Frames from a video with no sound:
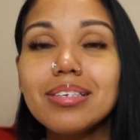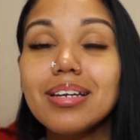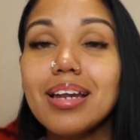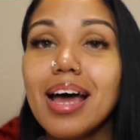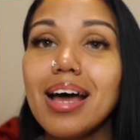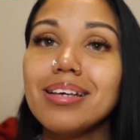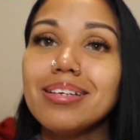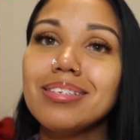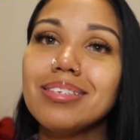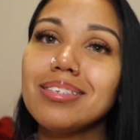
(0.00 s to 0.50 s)
It
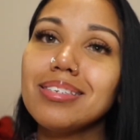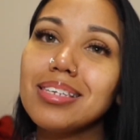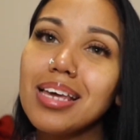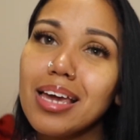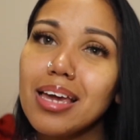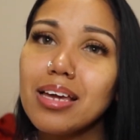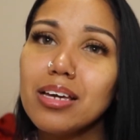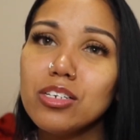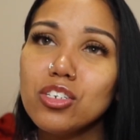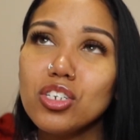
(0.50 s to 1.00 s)
has
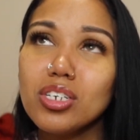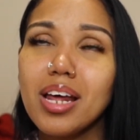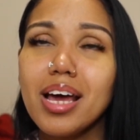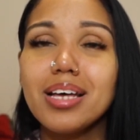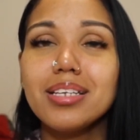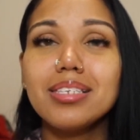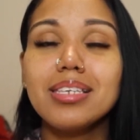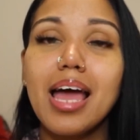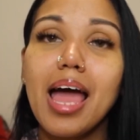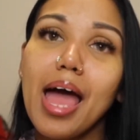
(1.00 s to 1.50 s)
sage, it
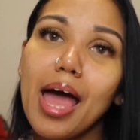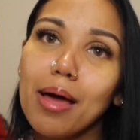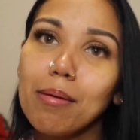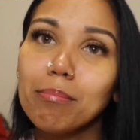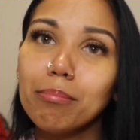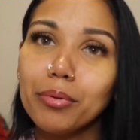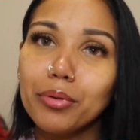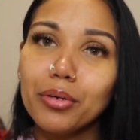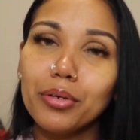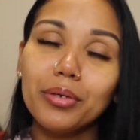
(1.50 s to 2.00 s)
has
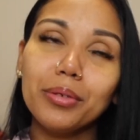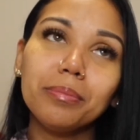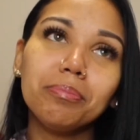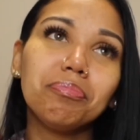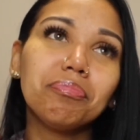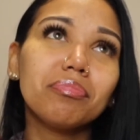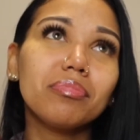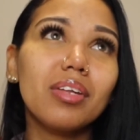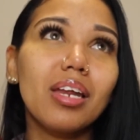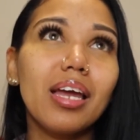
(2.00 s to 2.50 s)
amber,
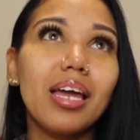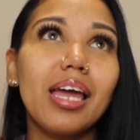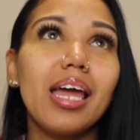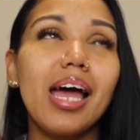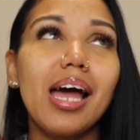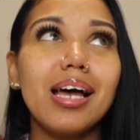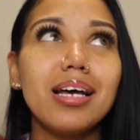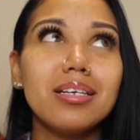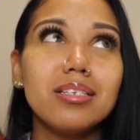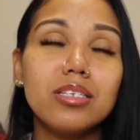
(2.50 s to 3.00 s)
it
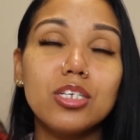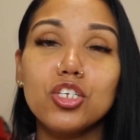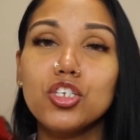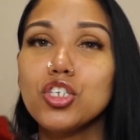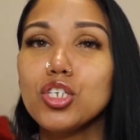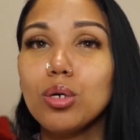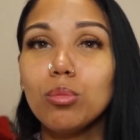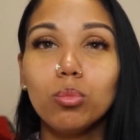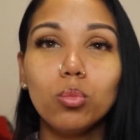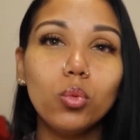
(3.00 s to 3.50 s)
has
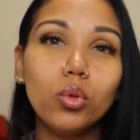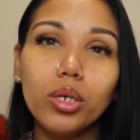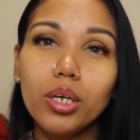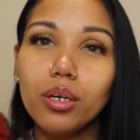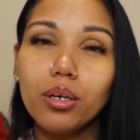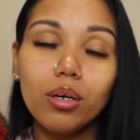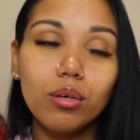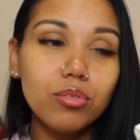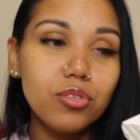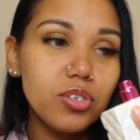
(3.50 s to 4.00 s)
some woody
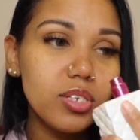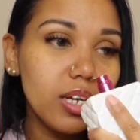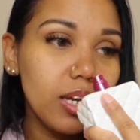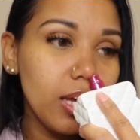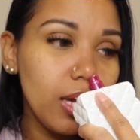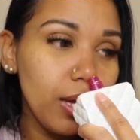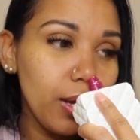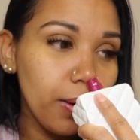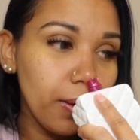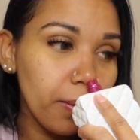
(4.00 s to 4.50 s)
notes in
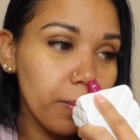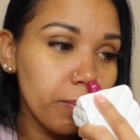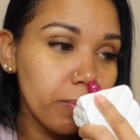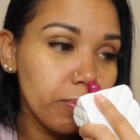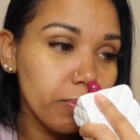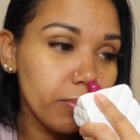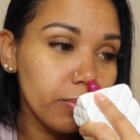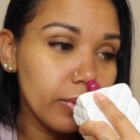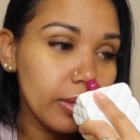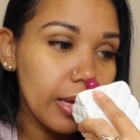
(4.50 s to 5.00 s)
here,
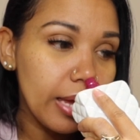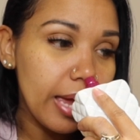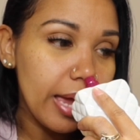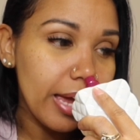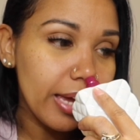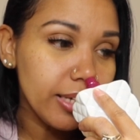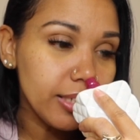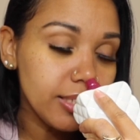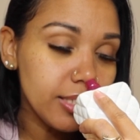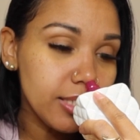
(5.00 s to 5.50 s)

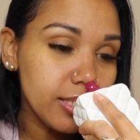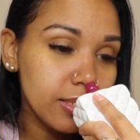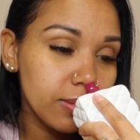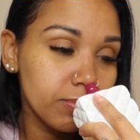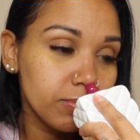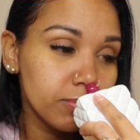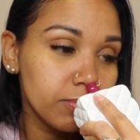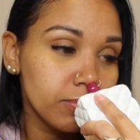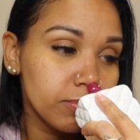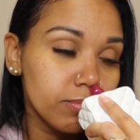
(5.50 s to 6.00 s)
and
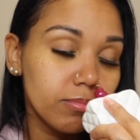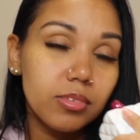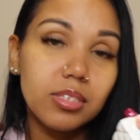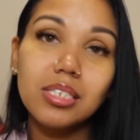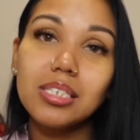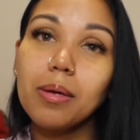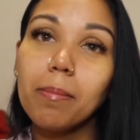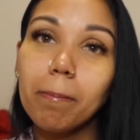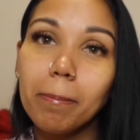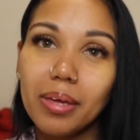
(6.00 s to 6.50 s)

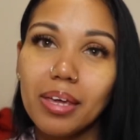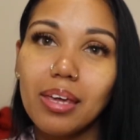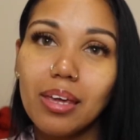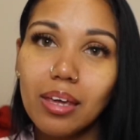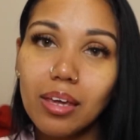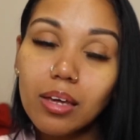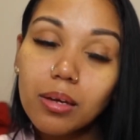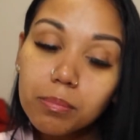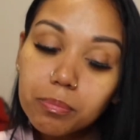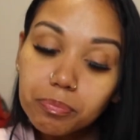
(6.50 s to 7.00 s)
to
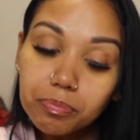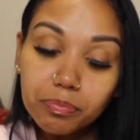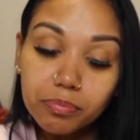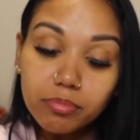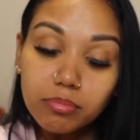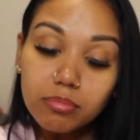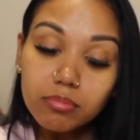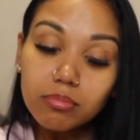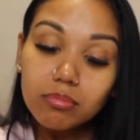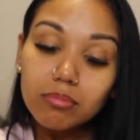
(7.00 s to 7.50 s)
me
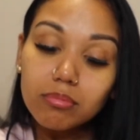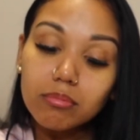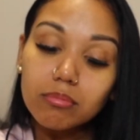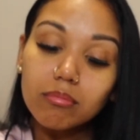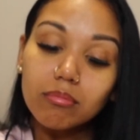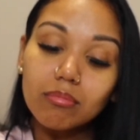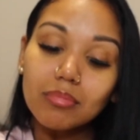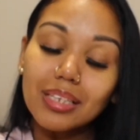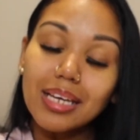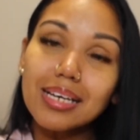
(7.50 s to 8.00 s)

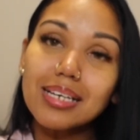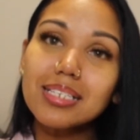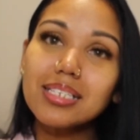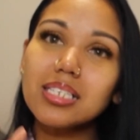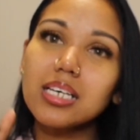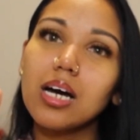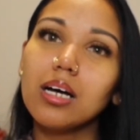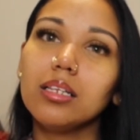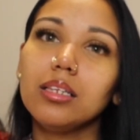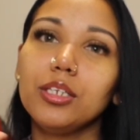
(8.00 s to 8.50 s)
it's
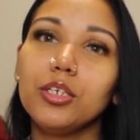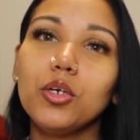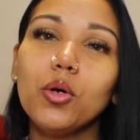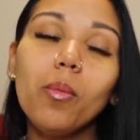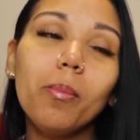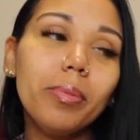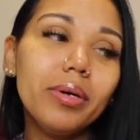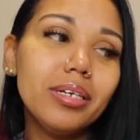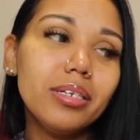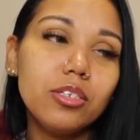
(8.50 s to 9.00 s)
a
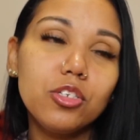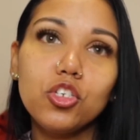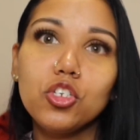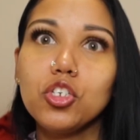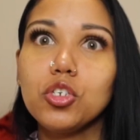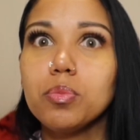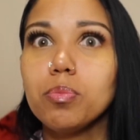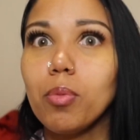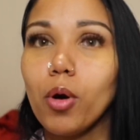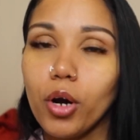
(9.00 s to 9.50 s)
little bit
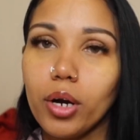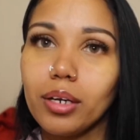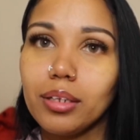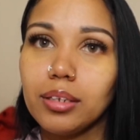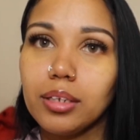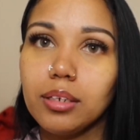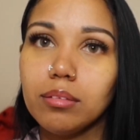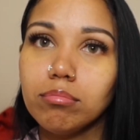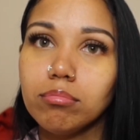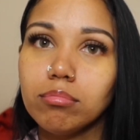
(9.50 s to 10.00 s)

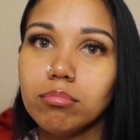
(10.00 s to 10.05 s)
sparkly,